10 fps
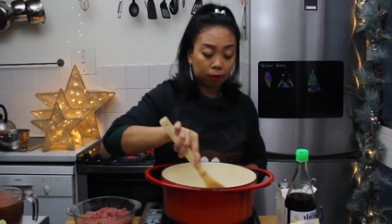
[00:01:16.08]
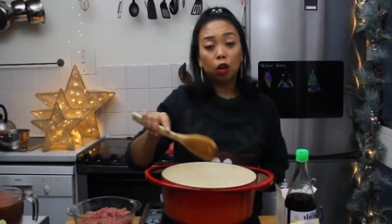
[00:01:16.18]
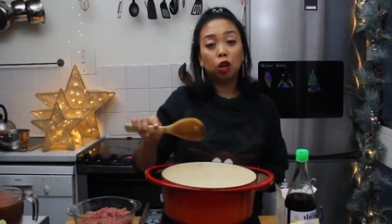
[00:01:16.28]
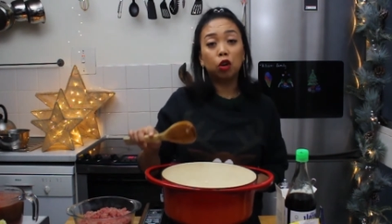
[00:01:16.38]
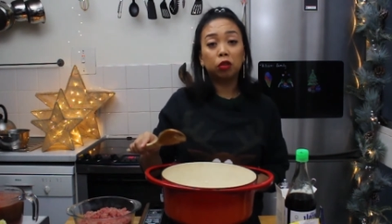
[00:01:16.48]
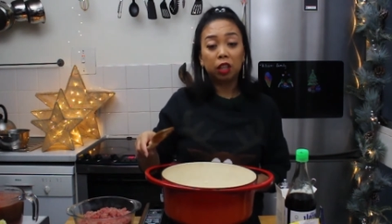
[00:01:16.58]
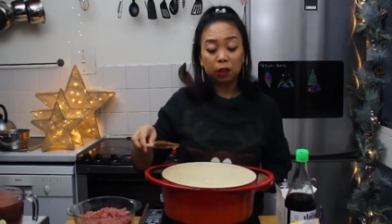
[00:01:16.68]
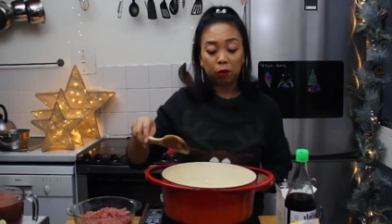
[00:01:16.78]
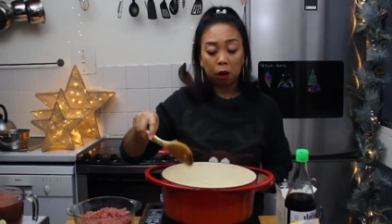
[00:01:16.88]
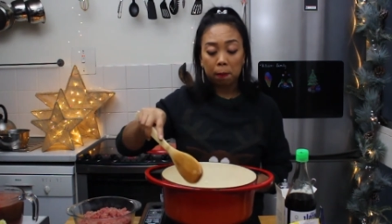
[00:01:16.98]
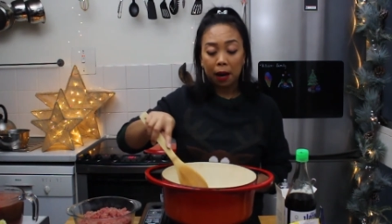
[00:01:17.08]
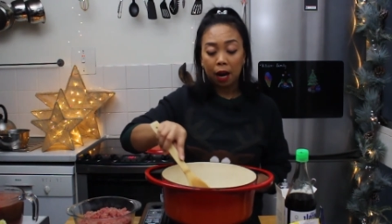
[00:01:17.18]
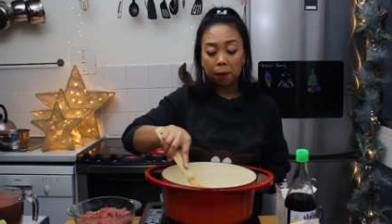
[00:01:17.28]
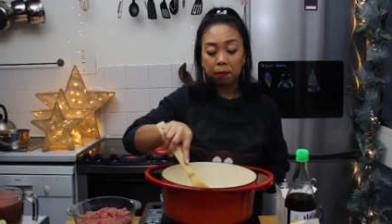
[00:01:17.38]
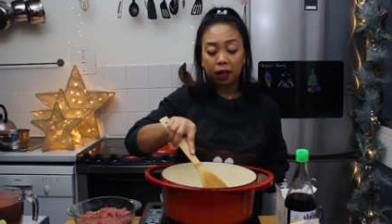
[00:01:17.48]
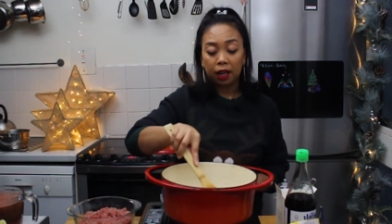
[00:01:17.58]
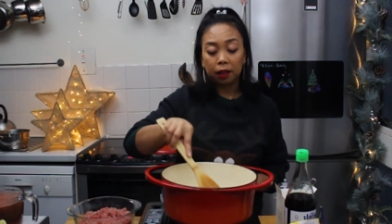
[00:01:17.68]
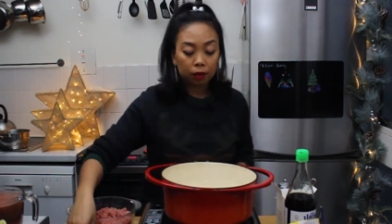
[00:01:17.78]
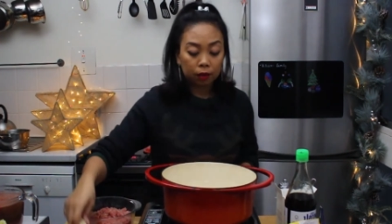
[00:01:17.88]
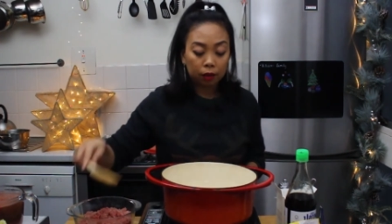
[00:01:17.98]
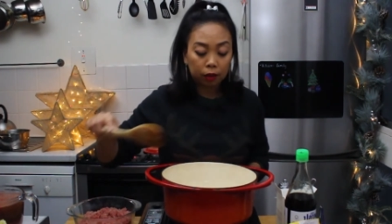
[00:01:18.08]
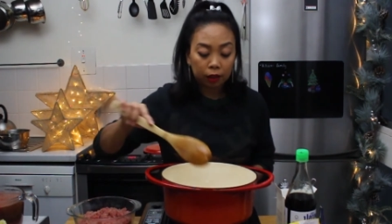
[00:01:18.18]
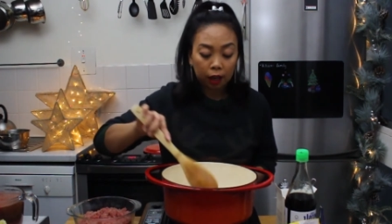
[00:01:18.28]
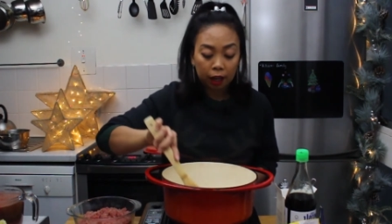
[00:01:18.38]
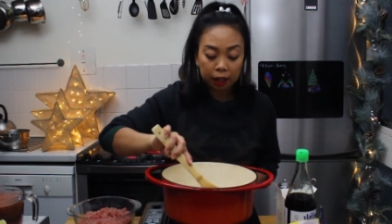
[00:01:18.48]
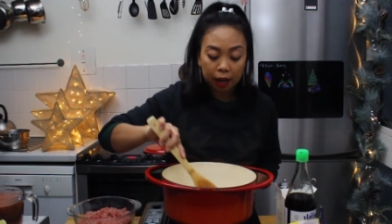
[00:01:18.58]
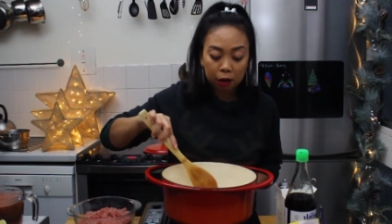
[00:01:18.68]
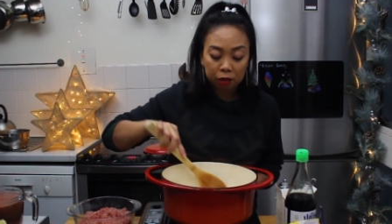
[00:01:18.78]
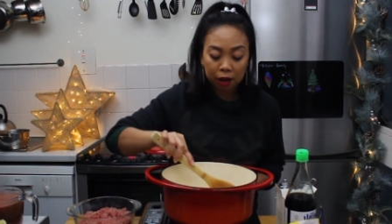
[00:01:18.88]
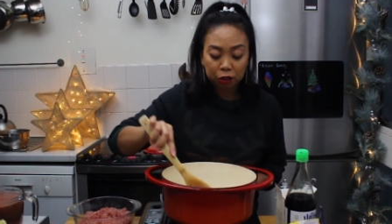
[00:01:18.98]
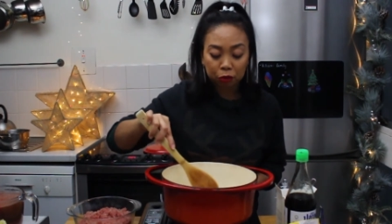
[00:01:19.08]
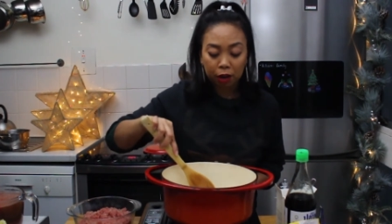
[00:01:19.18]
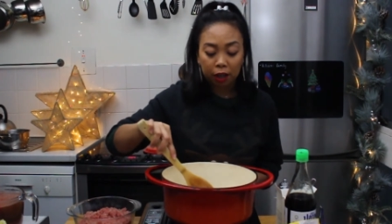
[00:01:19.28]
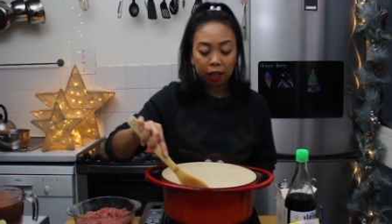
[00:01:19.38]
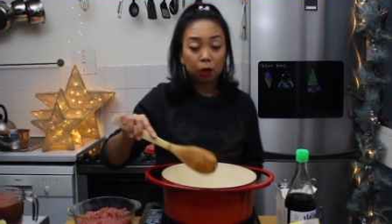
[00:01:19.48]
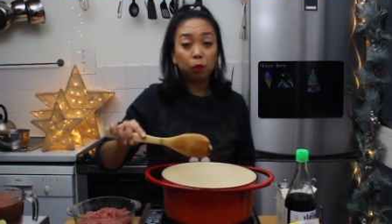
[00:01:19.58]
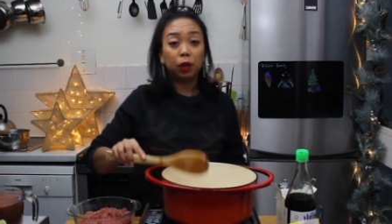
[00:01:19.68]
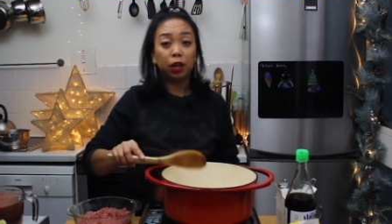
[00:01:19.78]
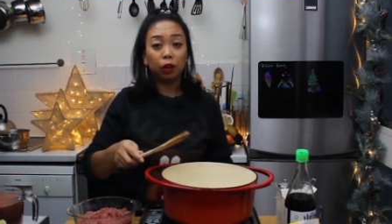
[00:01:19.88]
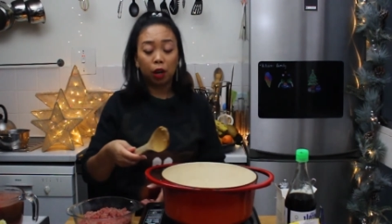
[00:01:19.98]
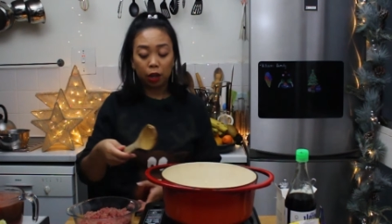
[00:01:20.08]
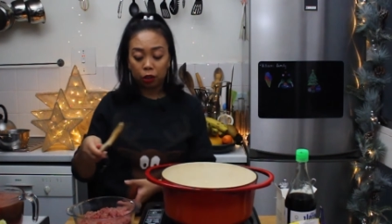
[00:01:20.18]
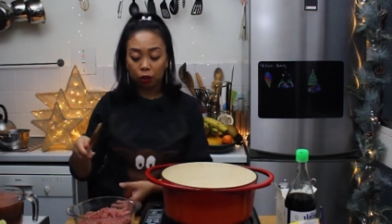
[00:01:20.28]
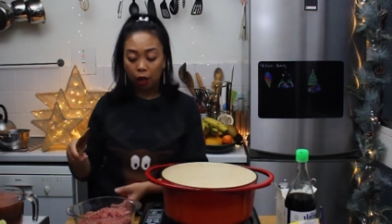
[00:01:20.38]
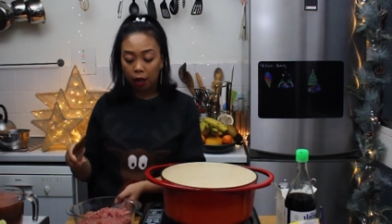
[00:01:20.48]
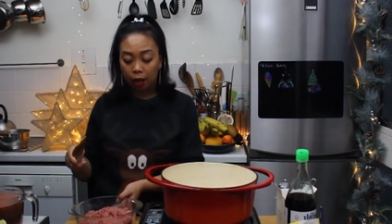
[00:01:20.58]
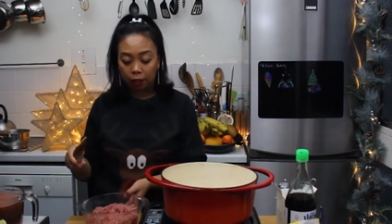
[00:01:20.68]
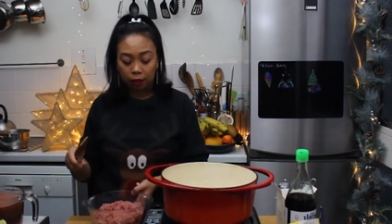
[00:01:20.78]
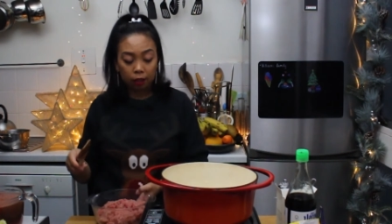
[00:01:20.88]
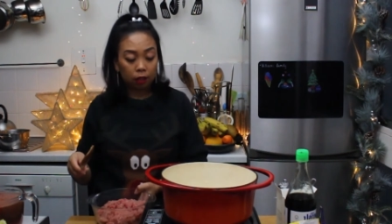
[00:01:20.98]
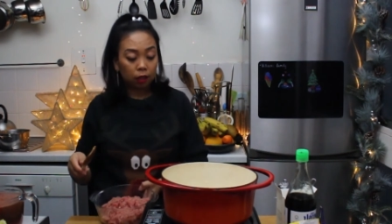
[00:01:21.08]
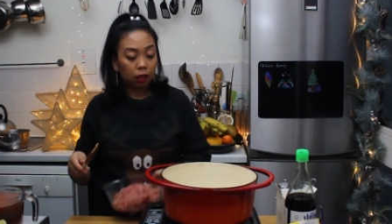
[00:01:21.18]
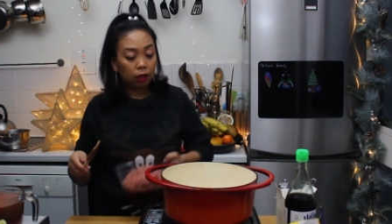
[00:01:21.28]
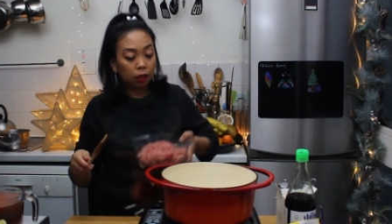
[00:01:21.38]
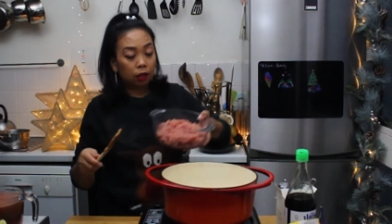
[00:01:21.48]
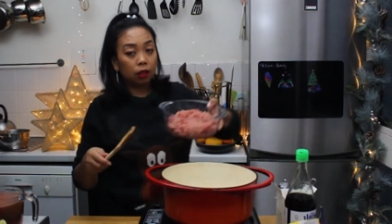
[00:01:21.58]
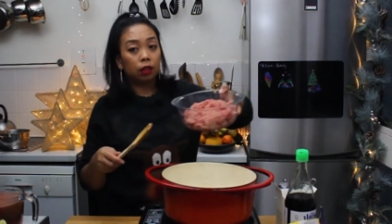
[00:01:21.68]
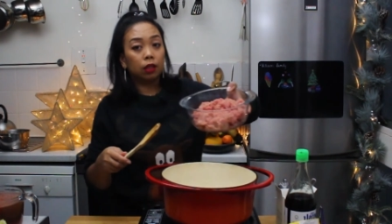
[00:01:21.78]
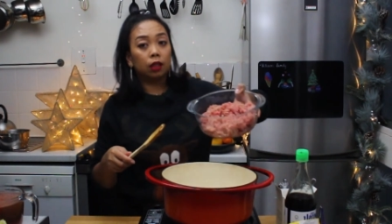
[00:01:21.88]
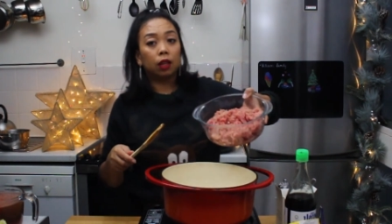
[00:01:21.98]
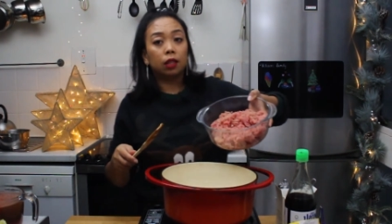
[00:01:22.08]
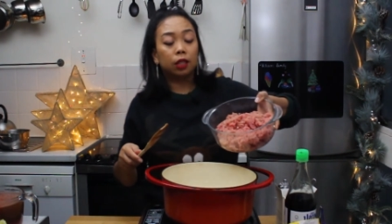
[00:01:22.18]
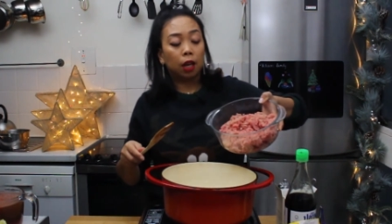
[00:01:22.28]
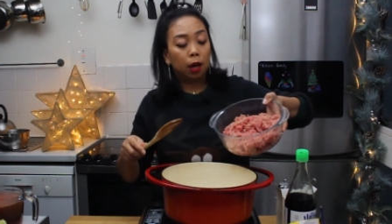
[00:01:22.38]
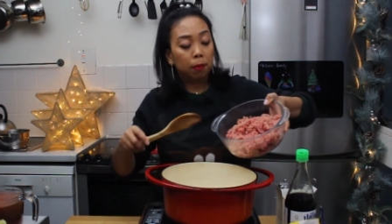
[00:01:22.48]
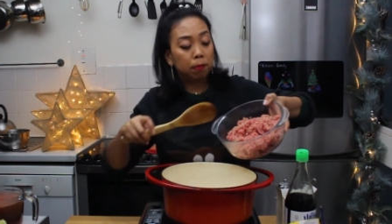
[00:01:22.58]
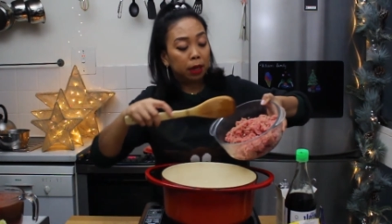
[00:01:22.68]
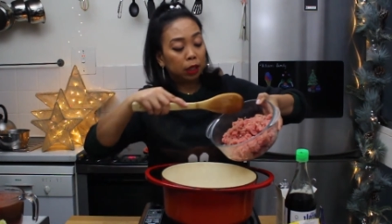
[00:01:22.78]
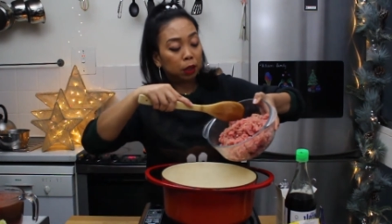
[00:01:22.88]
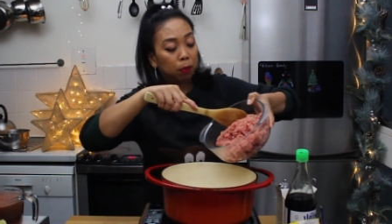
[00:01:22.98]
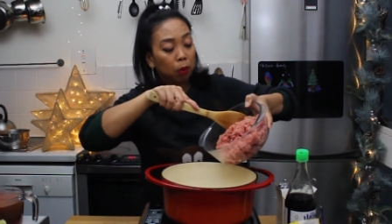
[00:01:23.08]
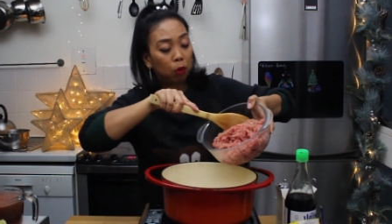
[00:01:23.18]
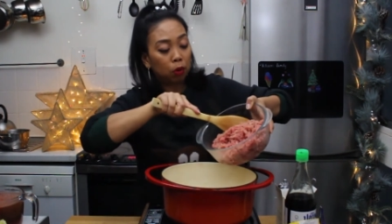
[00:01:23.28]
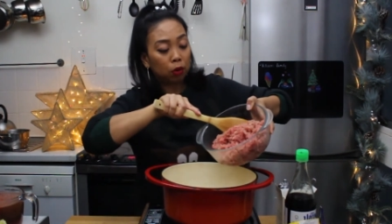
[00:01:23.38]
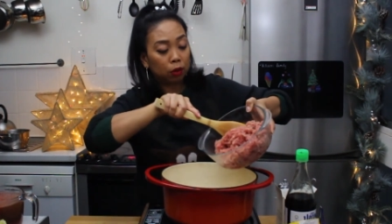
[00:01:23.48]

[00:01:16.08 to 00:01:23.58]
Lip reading: Cook this for about a minute. Okay, now that's ready. We are going to add some minced pork.